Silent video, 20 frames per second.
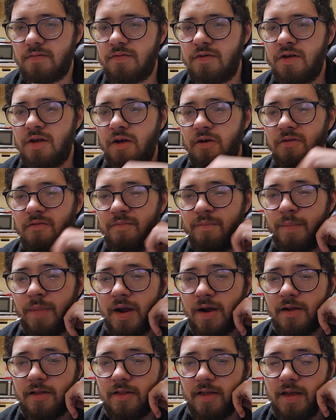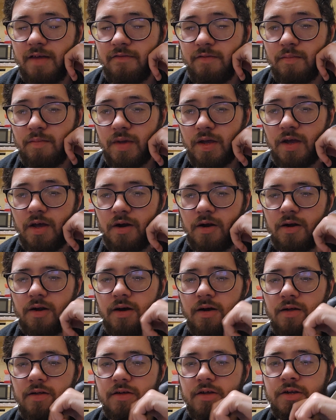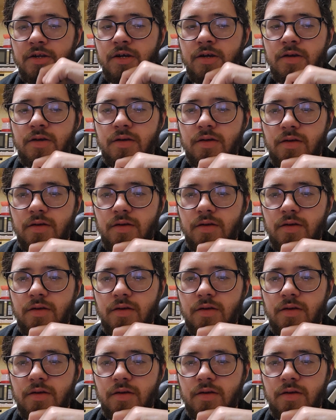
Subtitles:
barely even beginner knowledge.